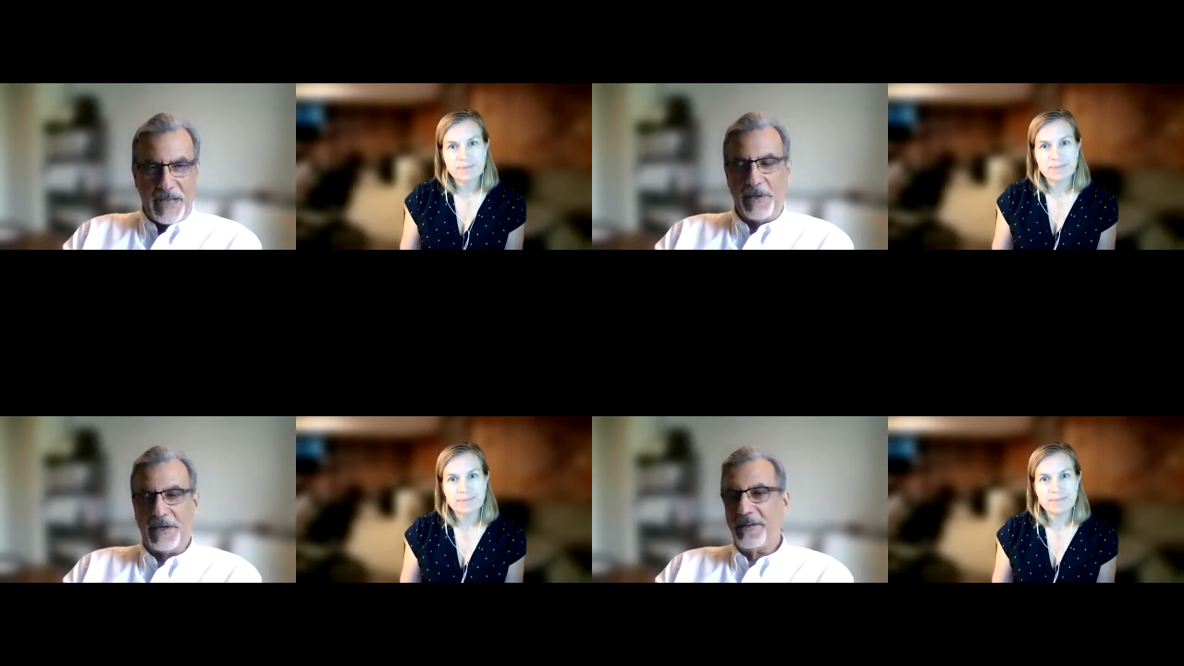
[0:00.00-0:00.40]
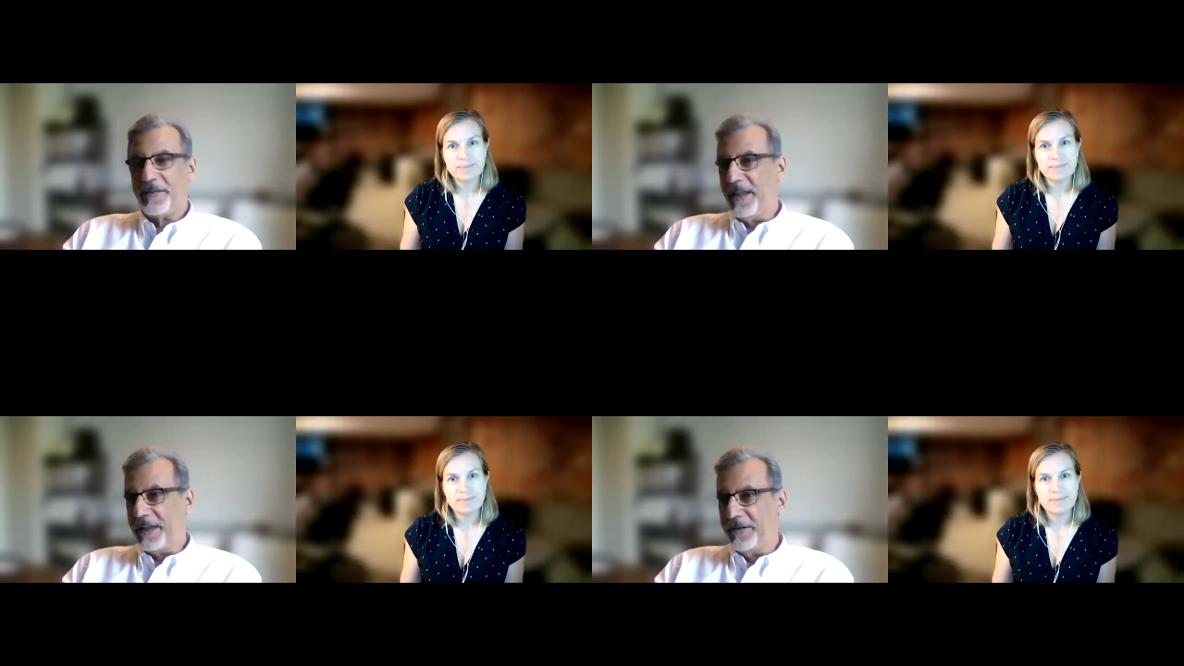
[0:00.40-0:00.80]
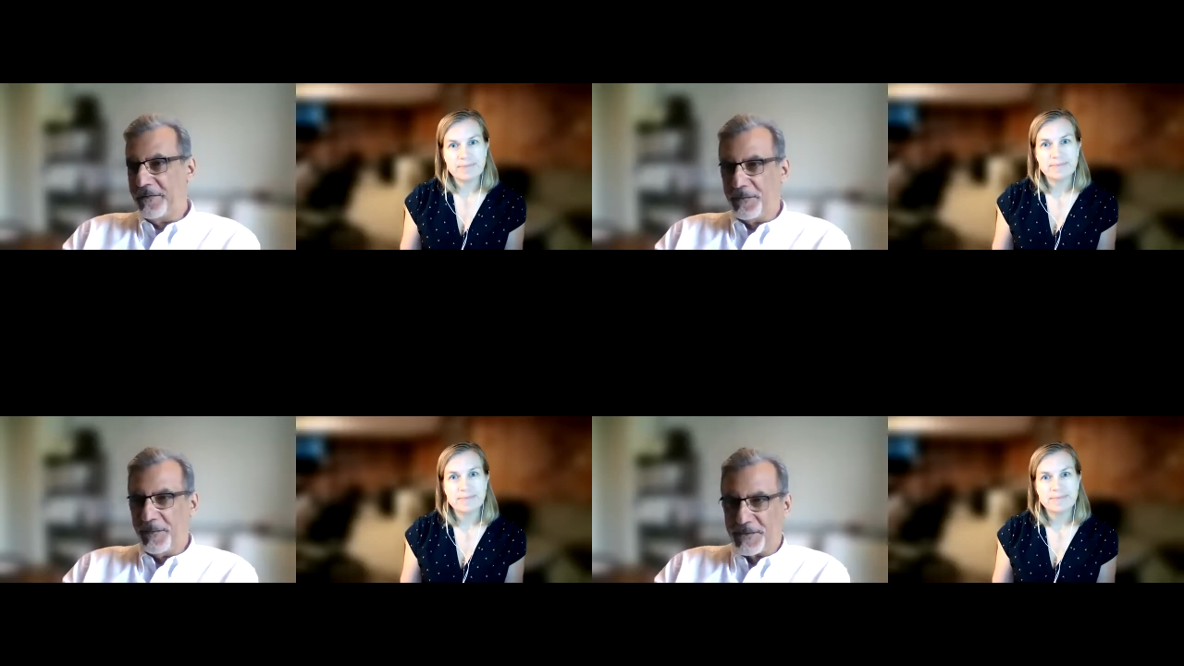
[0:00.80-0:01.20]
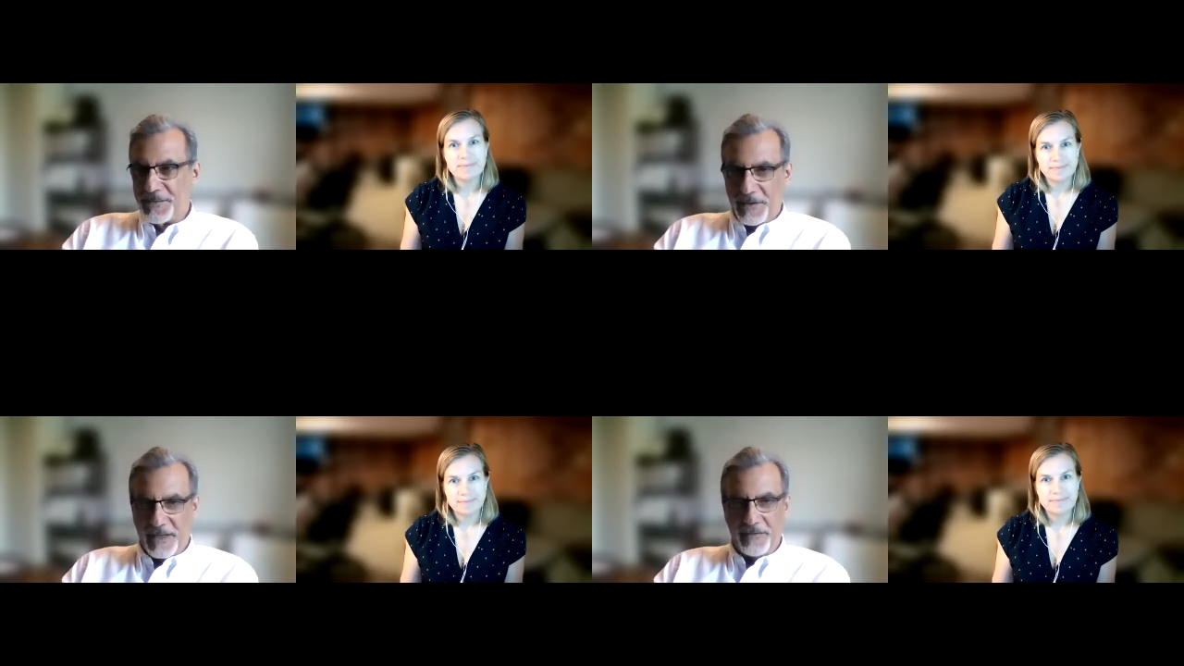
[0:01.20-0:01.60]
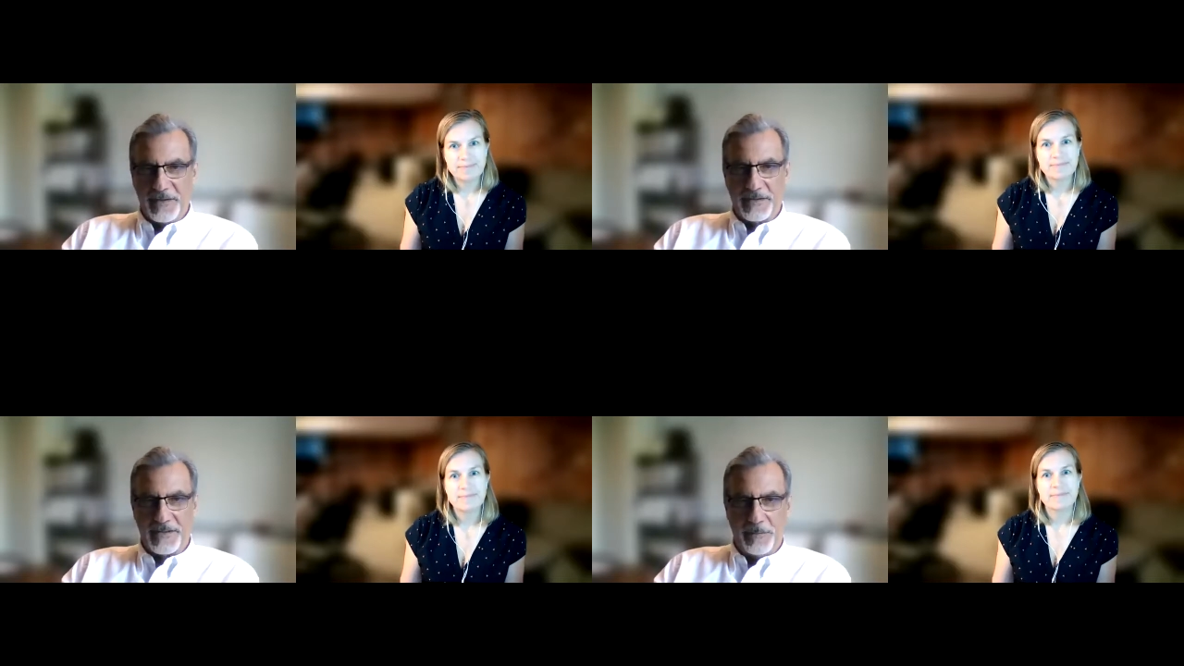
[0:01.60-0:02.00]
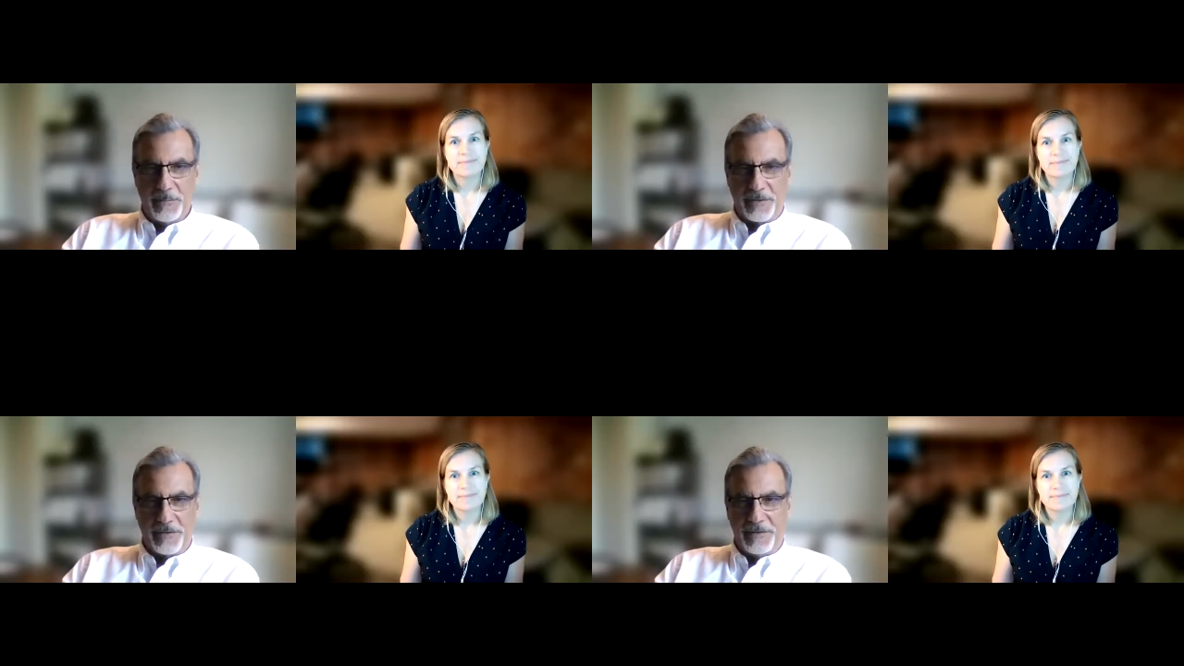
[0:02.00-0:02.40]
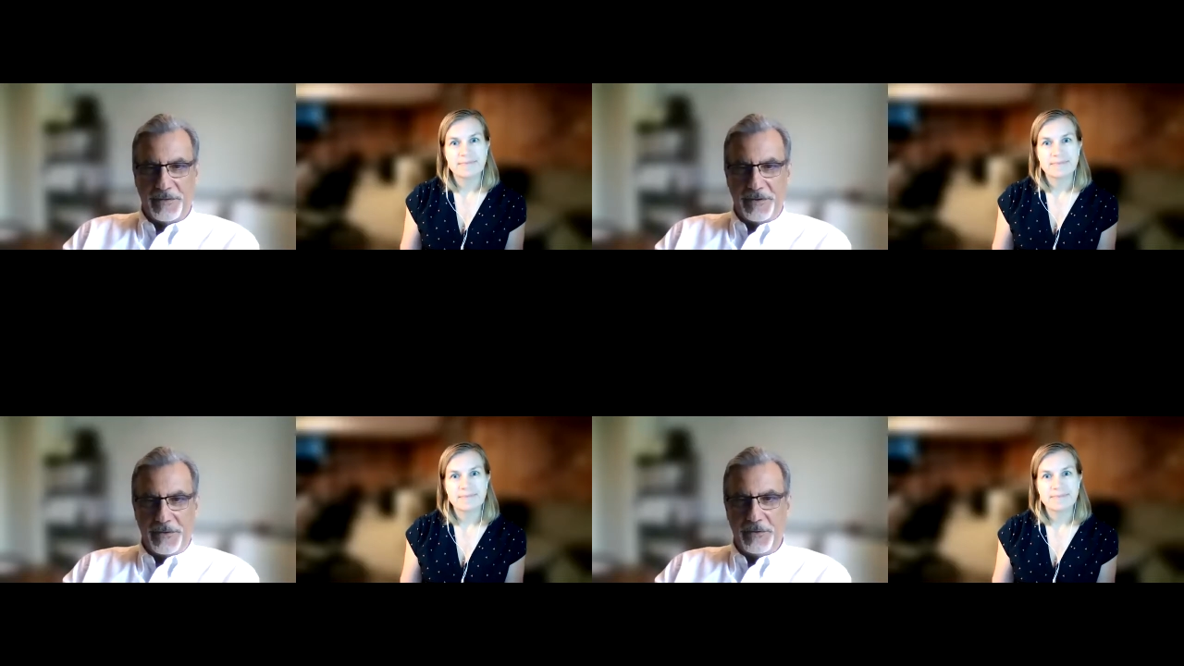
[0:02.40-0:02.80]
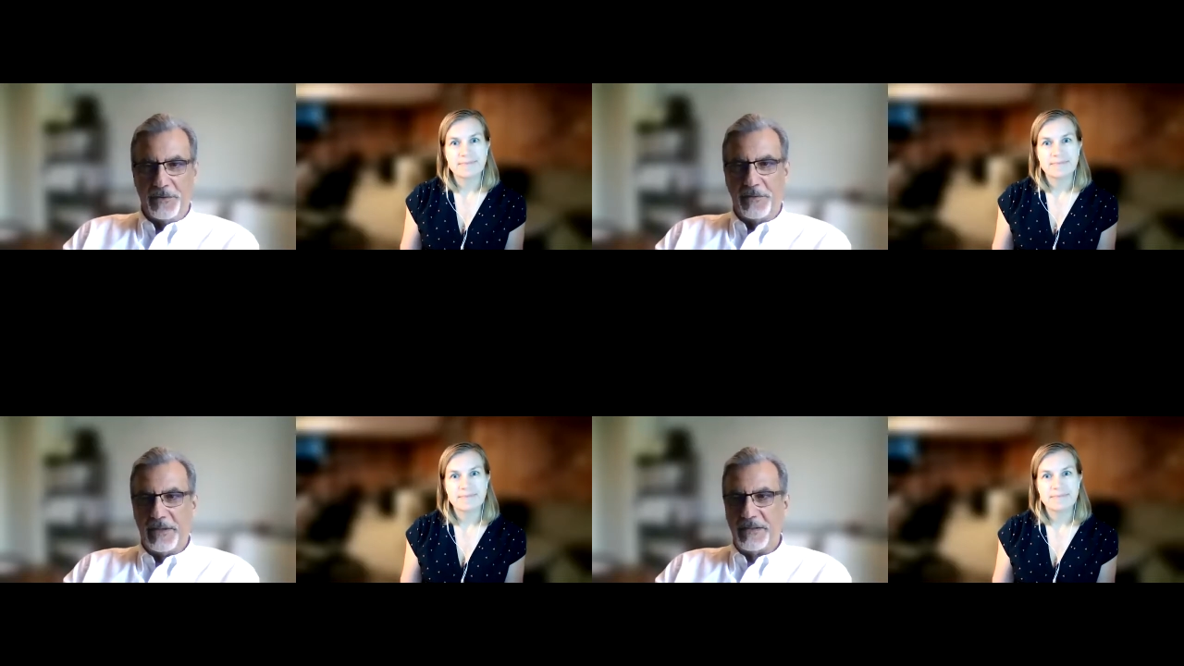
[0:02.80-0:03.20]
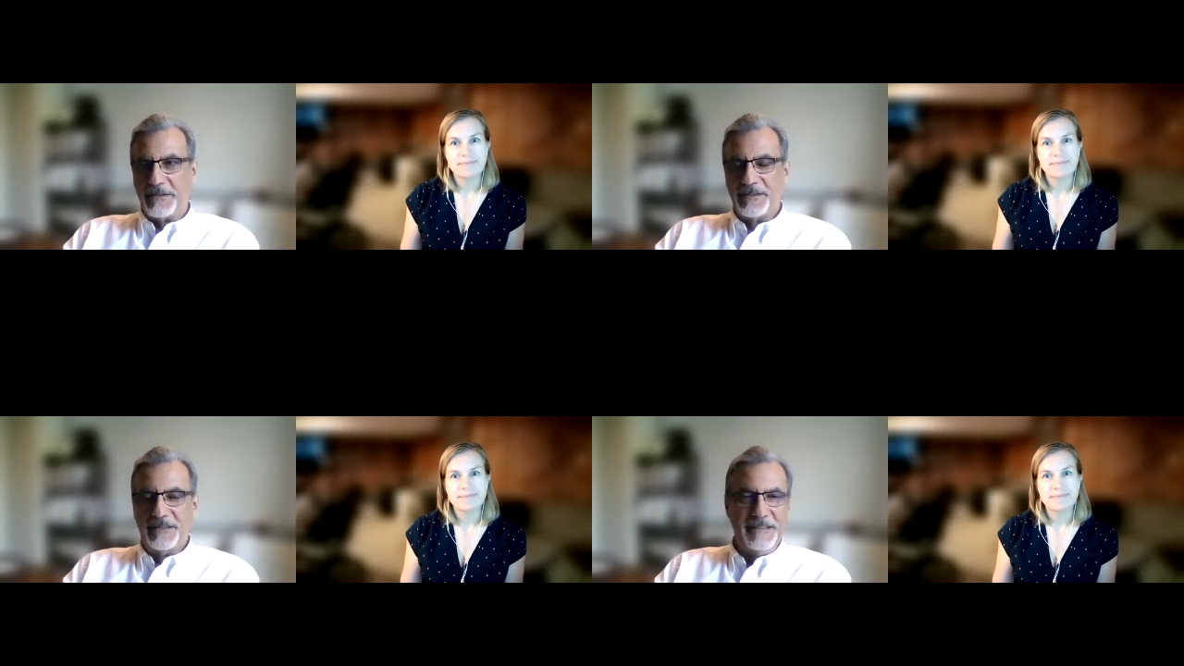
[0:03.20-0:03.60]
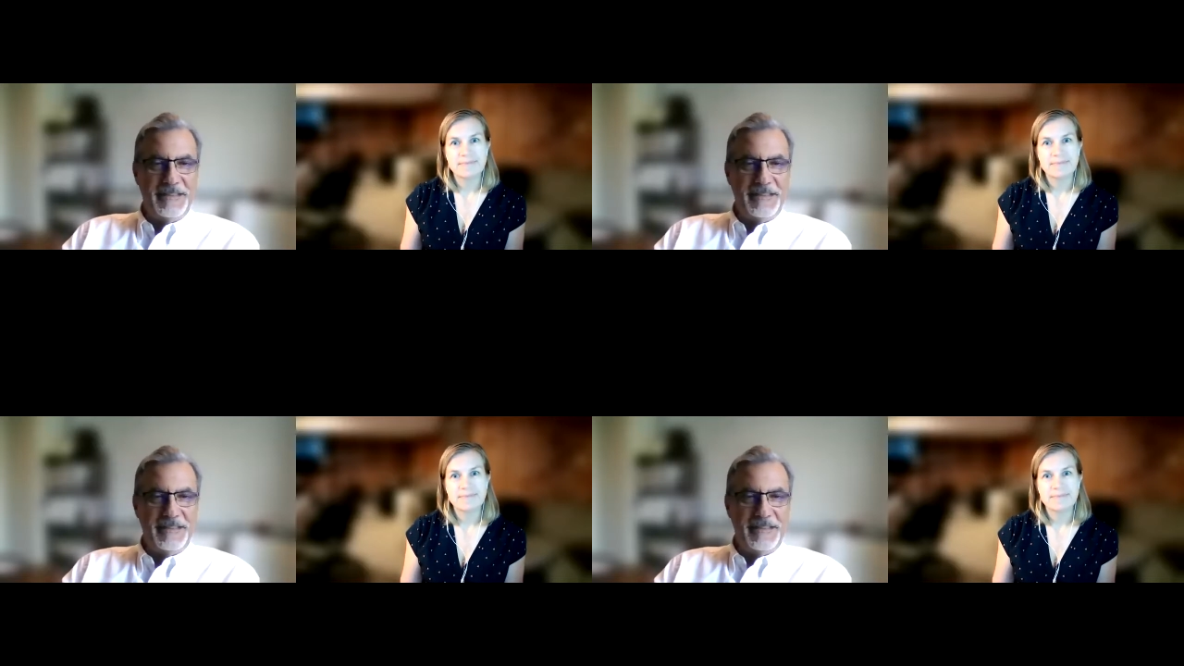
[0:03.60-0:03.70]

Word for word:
Speaker 1: Amara, thank you very much for giving us the opportunity to do this.